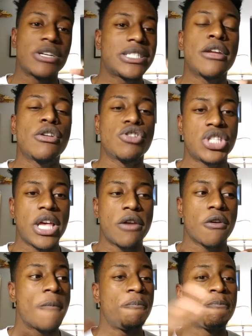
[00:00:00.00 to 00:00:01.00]
et cetera, et
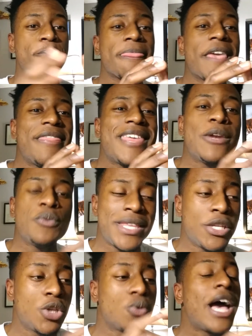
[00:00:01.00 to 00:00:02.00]
cetera. And then within
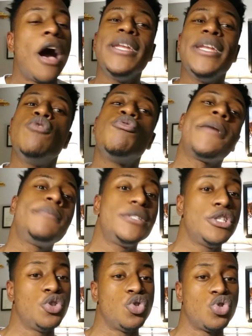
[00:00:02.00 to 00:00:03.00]
those, how many reps
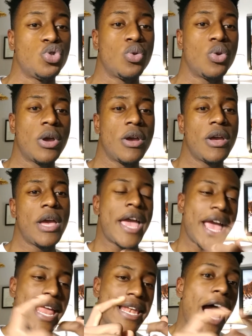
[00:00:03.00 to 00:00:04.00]
did you do?
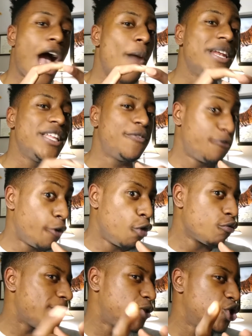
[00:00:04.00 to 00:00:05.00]
And how many full
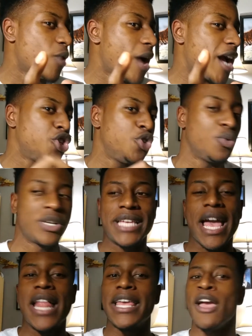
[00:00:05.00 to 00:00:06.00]
reps did you actually do? Because
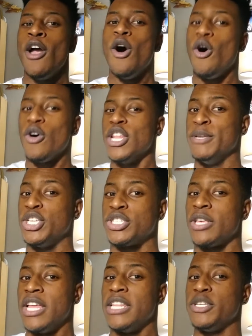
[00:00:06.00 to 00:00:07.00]
yeah, like, oh, let me
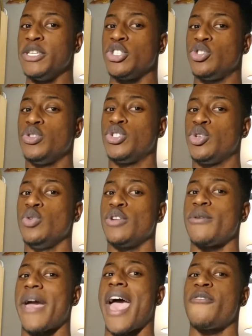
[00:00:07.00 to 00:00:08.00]
just do 2 little
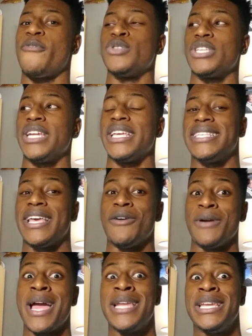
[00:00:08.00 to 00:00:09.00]
half ones, and I say, oh
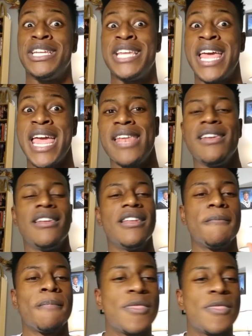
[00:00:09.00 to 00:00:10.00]
yeah, I did 10.
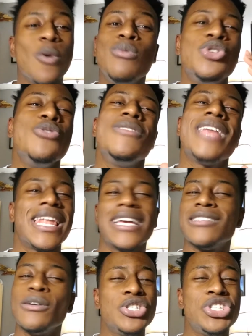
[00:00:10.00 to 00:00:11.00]
Don't do that. Like,
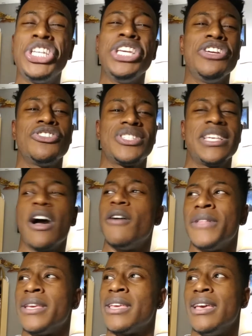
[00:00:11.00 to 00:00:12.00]
don't cheat yourself.
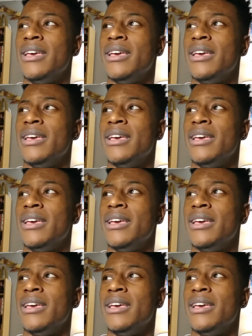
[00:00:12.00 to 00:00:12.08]
Like, it